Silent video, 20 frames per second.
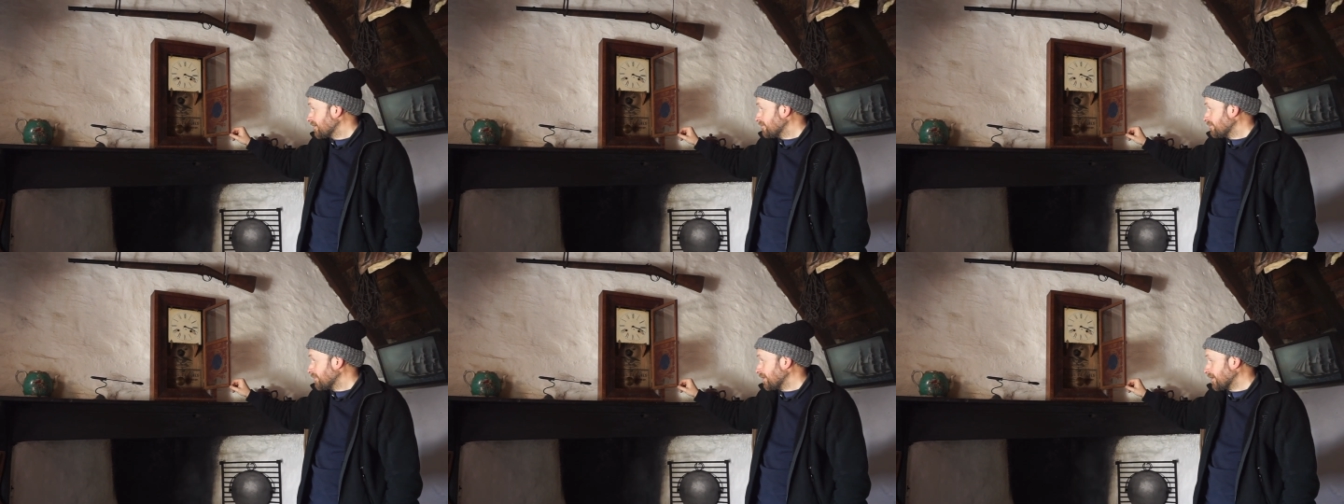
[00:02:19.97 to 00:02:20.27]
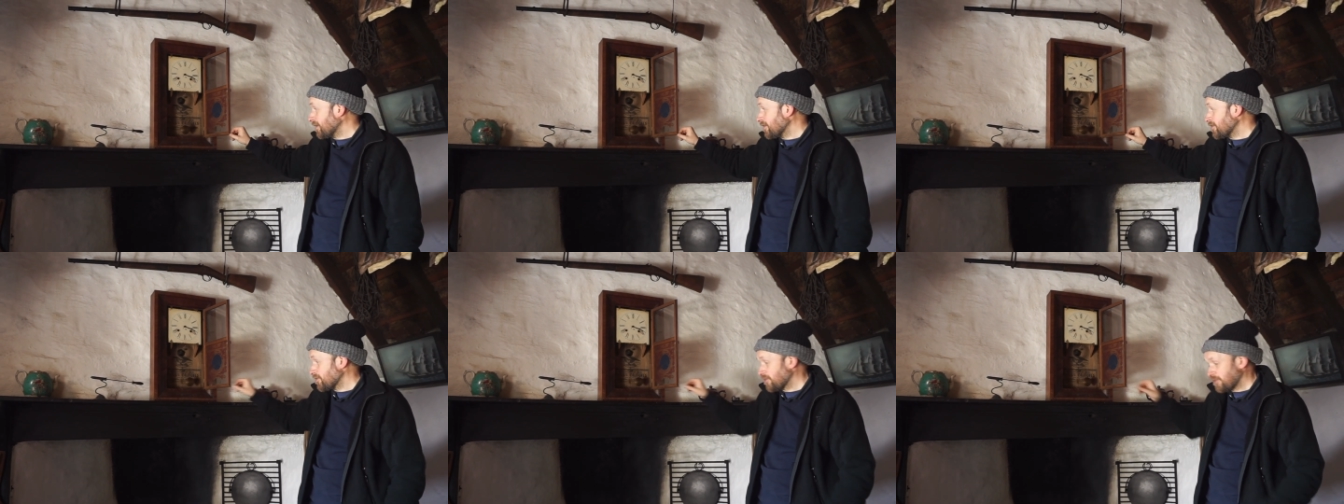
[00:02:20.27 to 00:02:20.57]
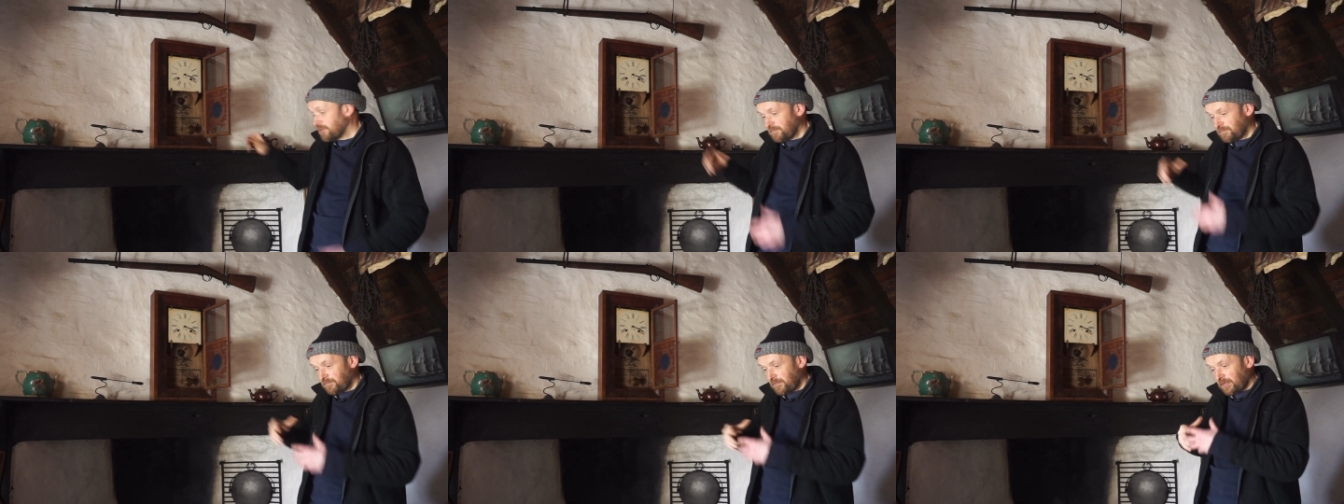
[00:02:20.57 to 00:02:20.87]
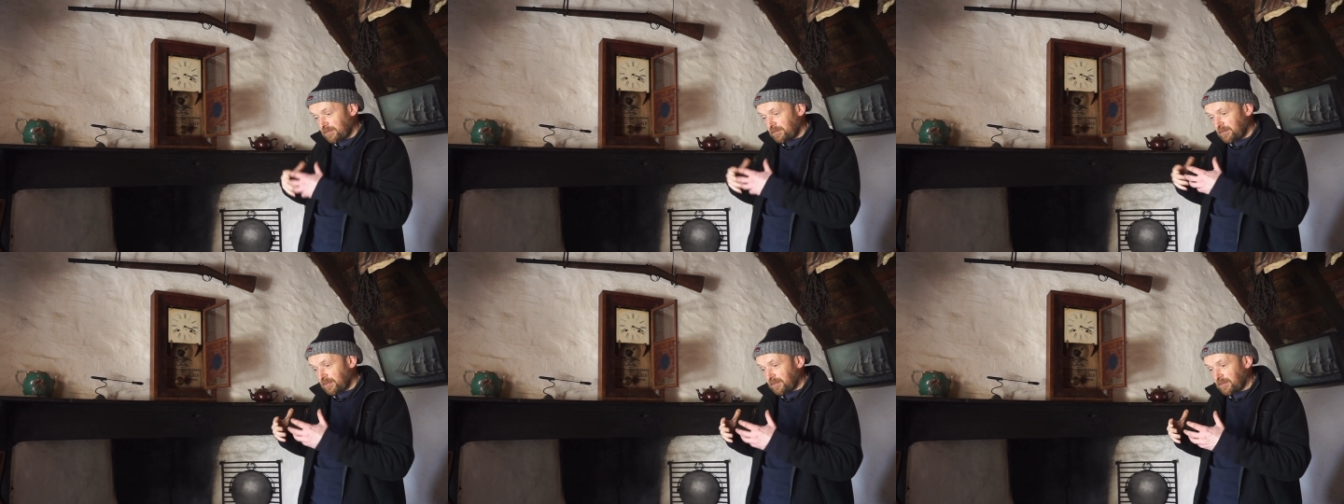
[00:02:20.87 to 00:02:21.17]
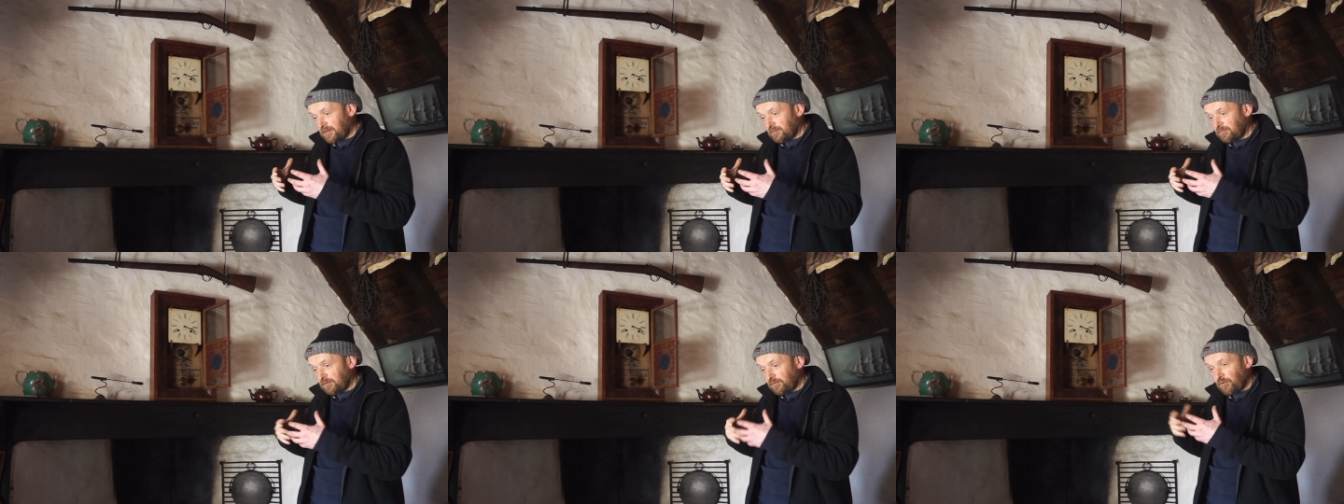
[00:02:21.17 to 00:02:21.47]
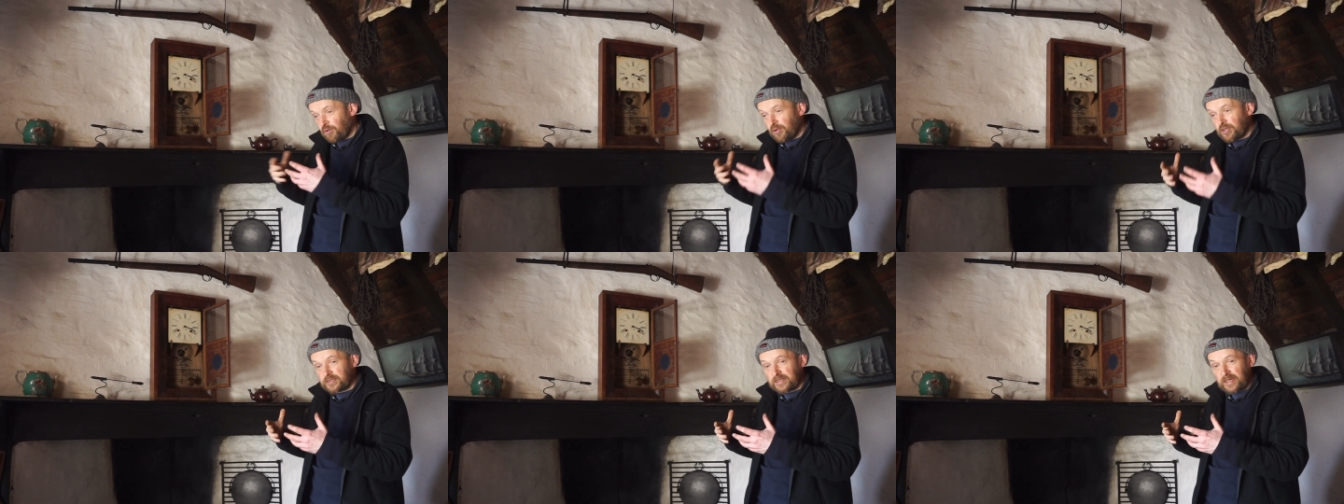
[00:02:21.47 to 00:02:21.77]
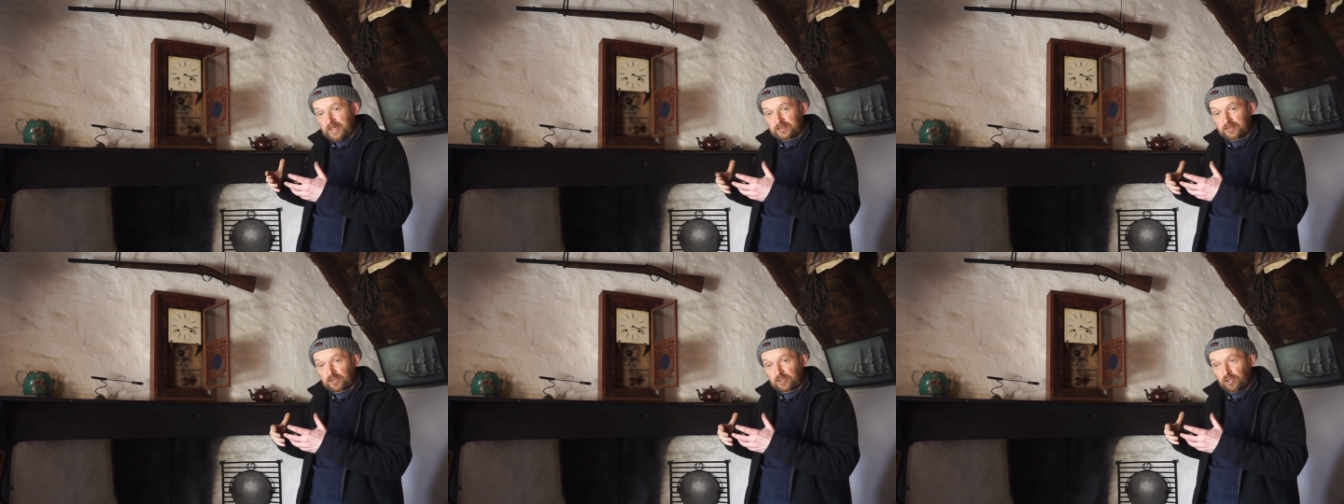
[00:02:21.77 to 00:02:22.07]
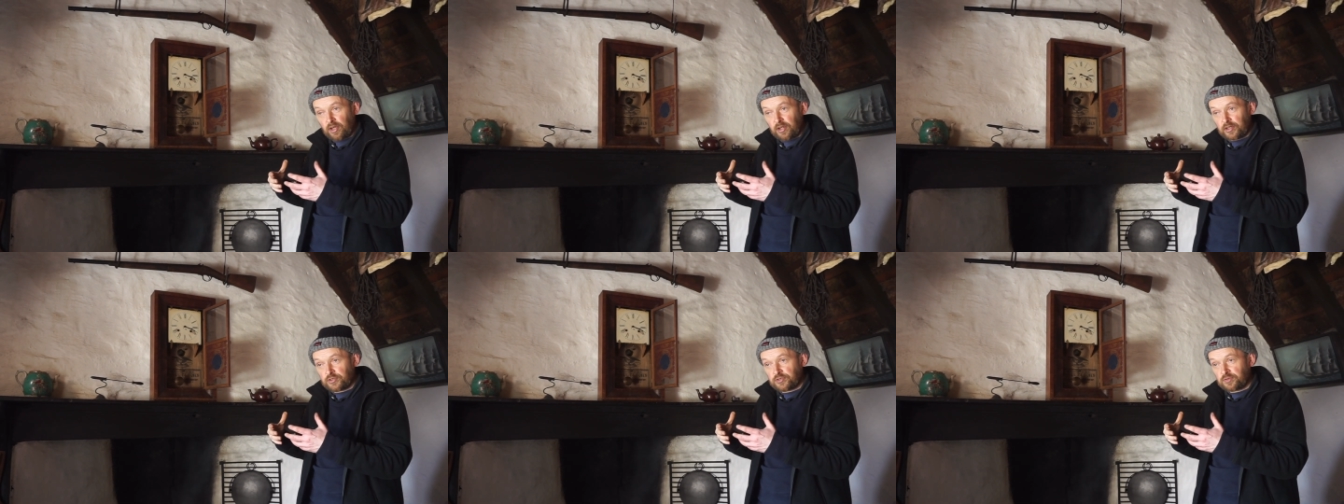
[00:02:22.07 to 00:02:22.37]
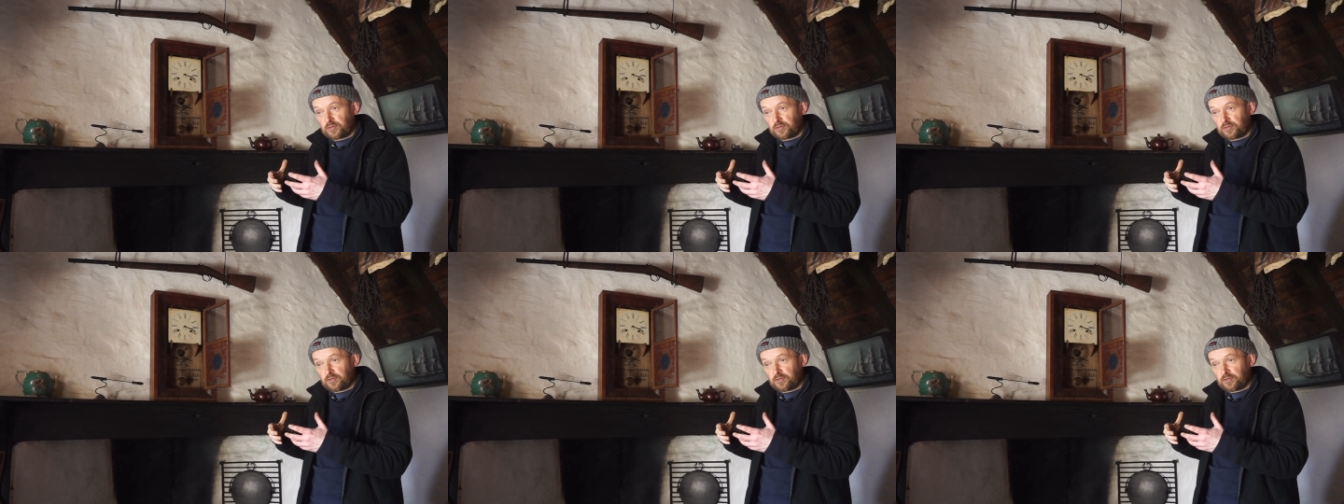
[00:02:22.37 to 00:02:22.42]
because before that clocks